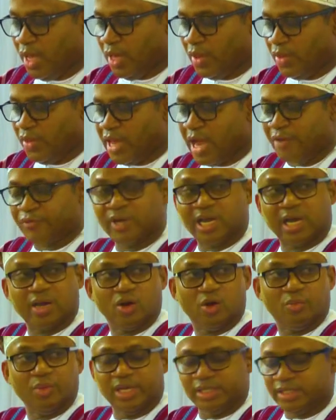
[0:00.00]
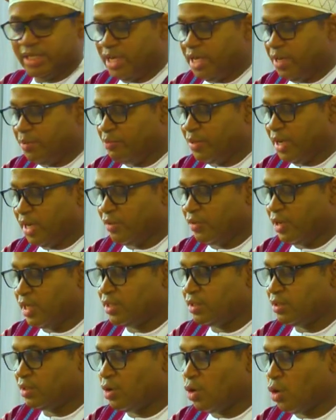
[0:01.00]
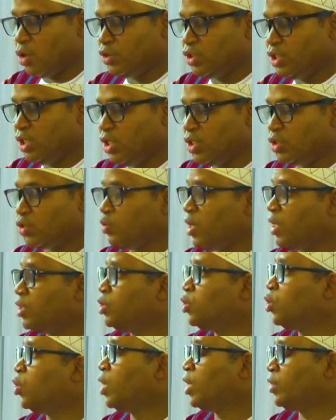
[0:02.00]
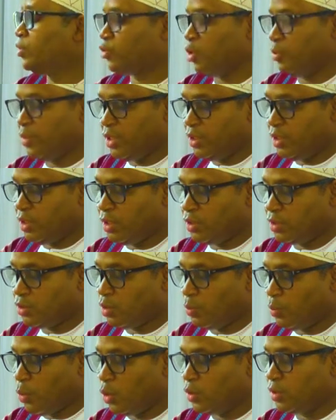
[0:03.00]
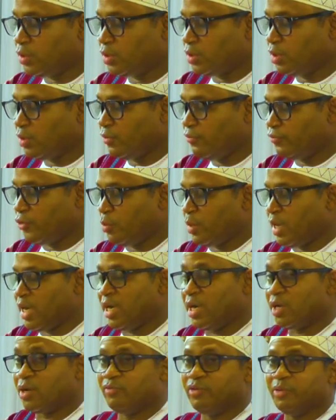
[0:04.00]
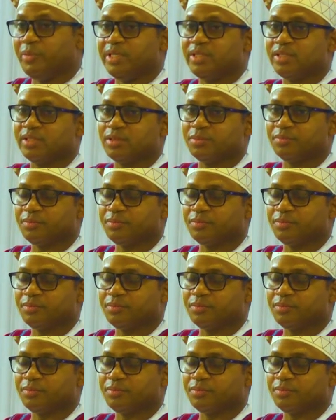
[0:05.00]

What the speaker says: The African community in Ballarat continues to enjoy tremendous support from our government,